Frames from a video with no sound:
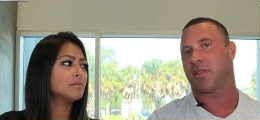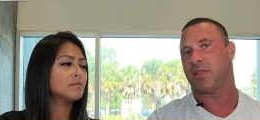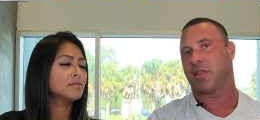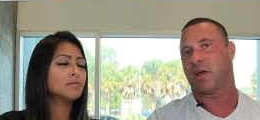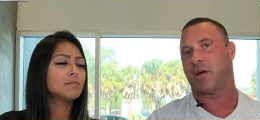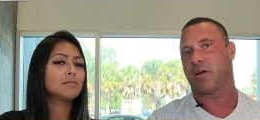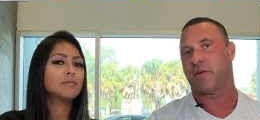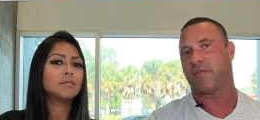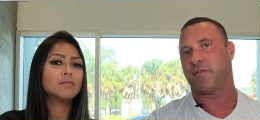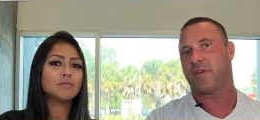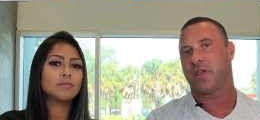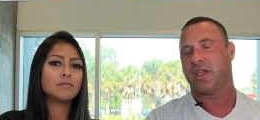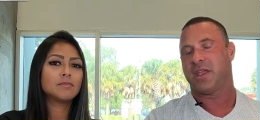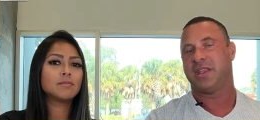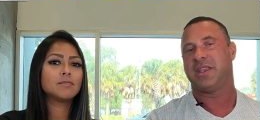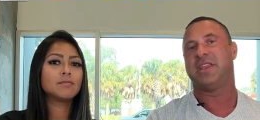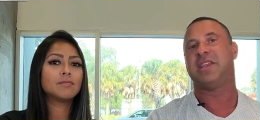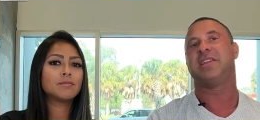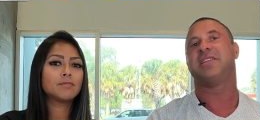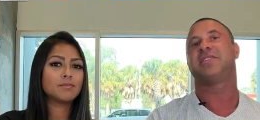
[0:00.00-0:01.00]
Speaker 1: the love
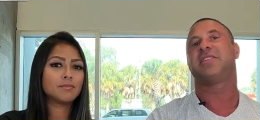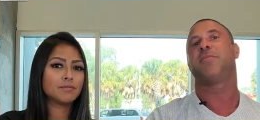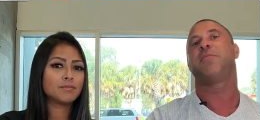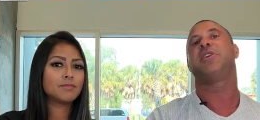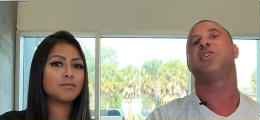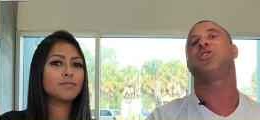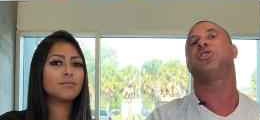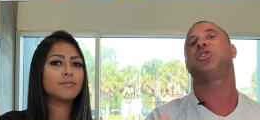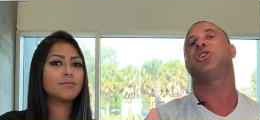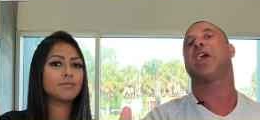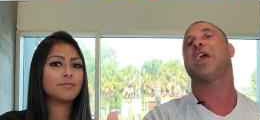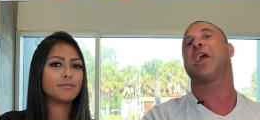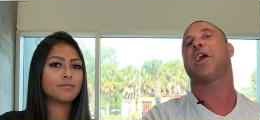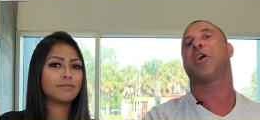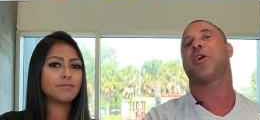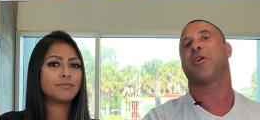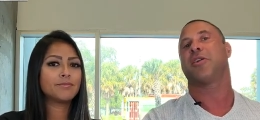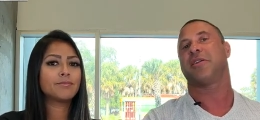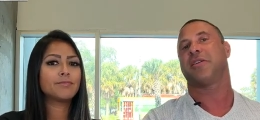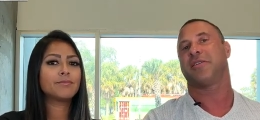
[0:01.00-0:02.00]
needs to be
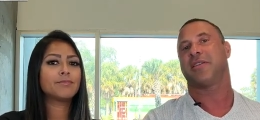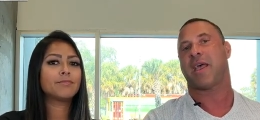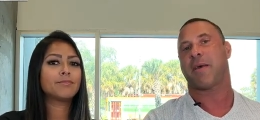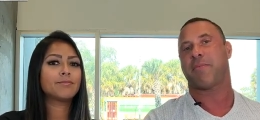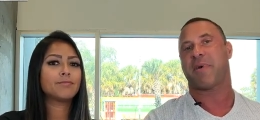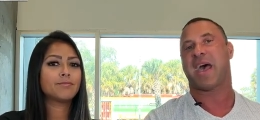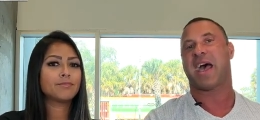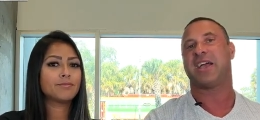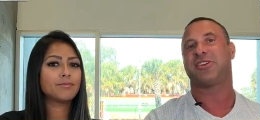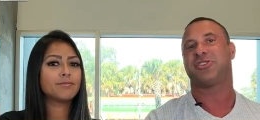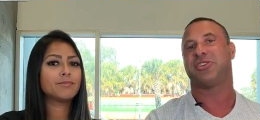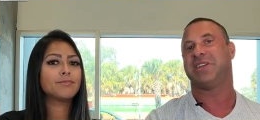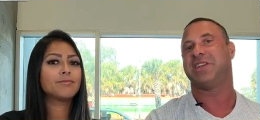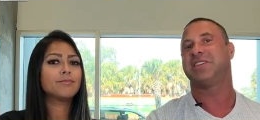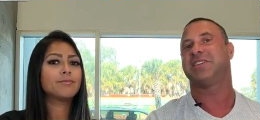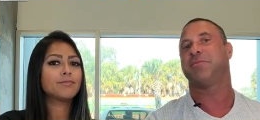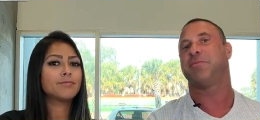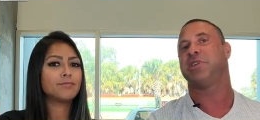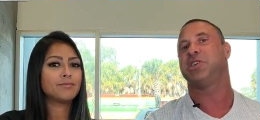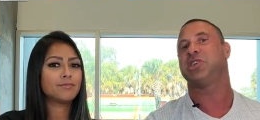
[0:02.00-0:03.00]
shared. That passion
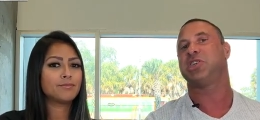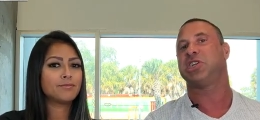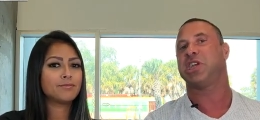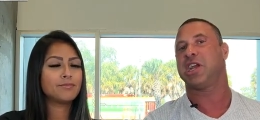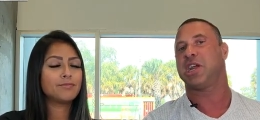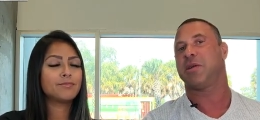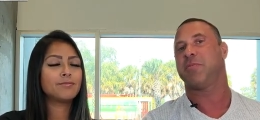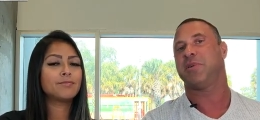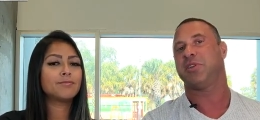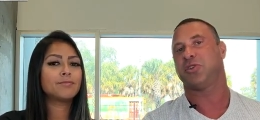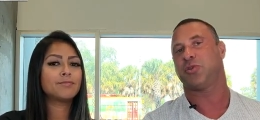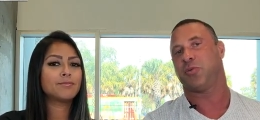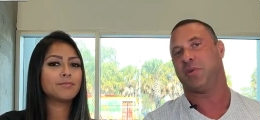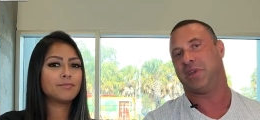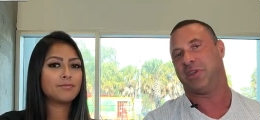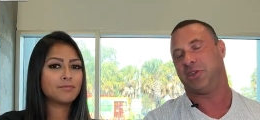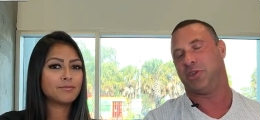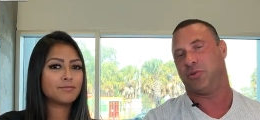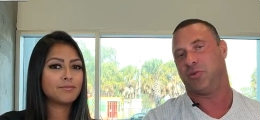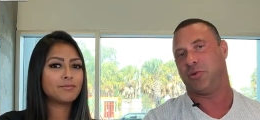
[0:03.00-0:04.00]
needs to be shared
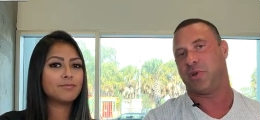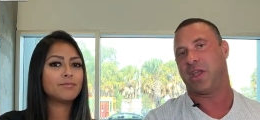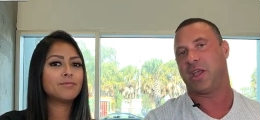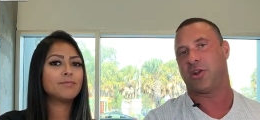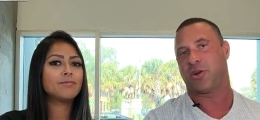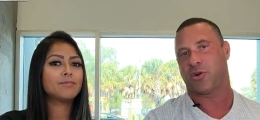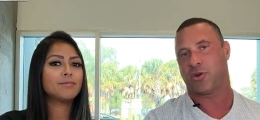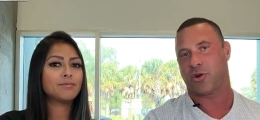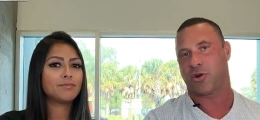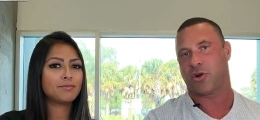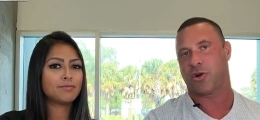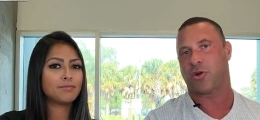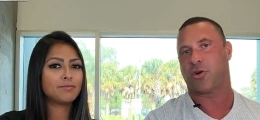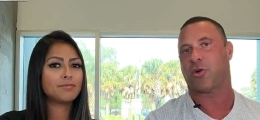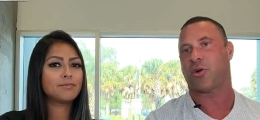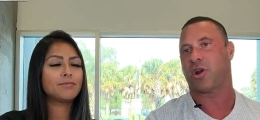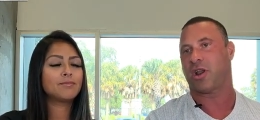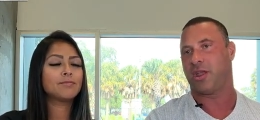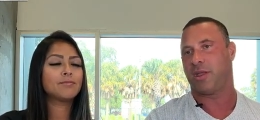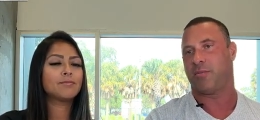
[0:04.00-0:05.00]
between you and her
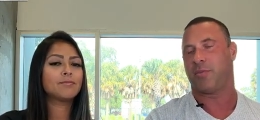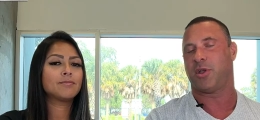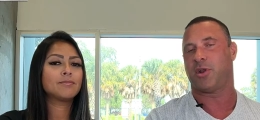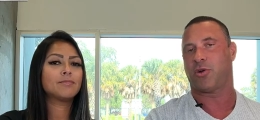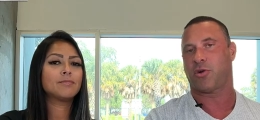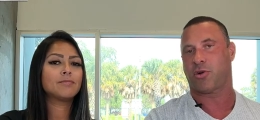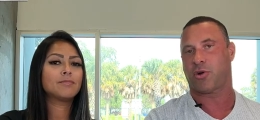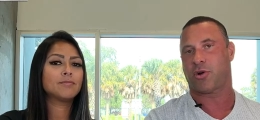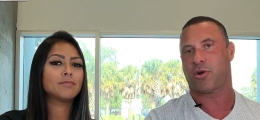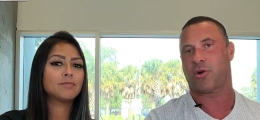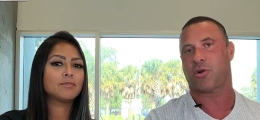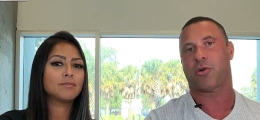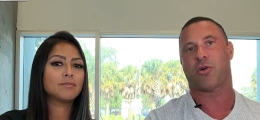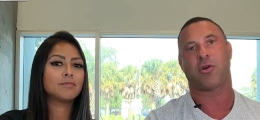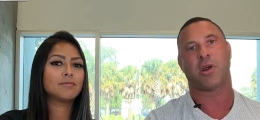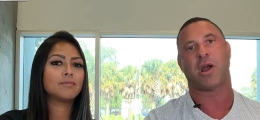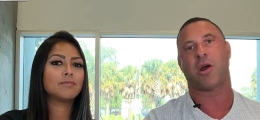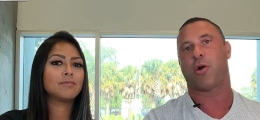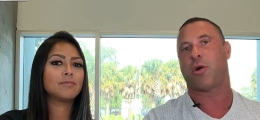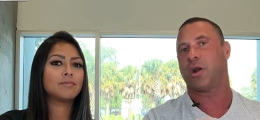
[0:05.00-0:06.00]
or him and her
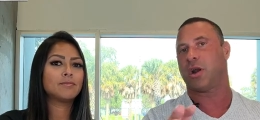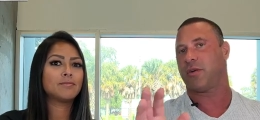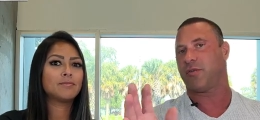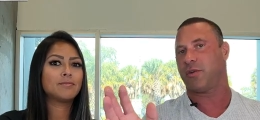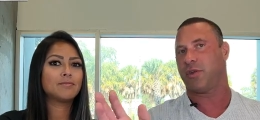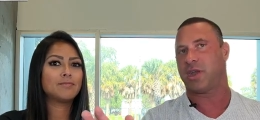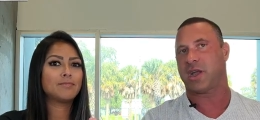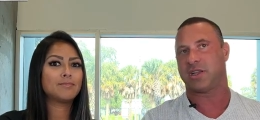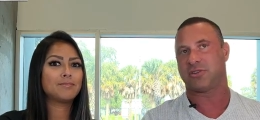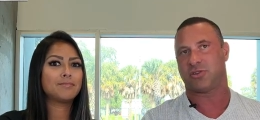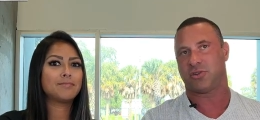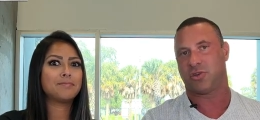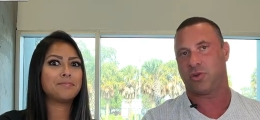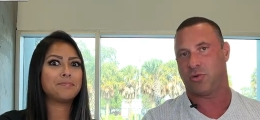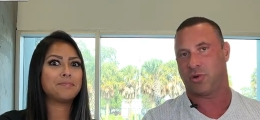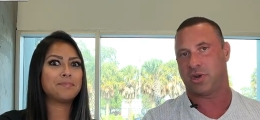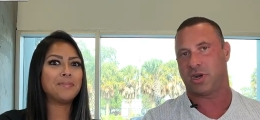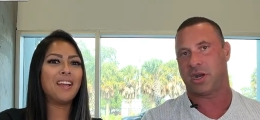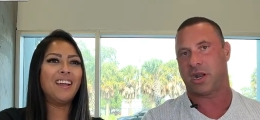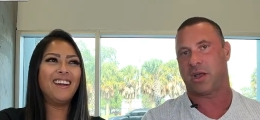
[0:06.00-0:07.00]
or however you guys are
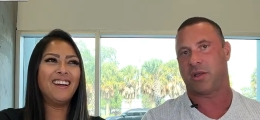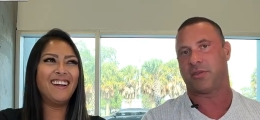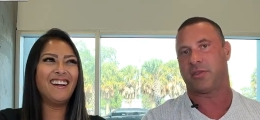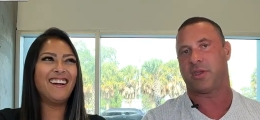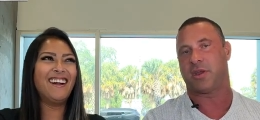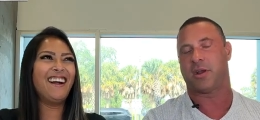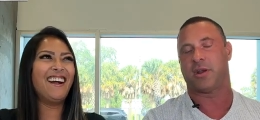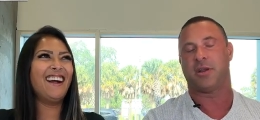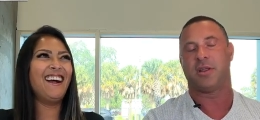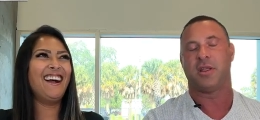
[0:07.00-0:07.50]
doing it out there.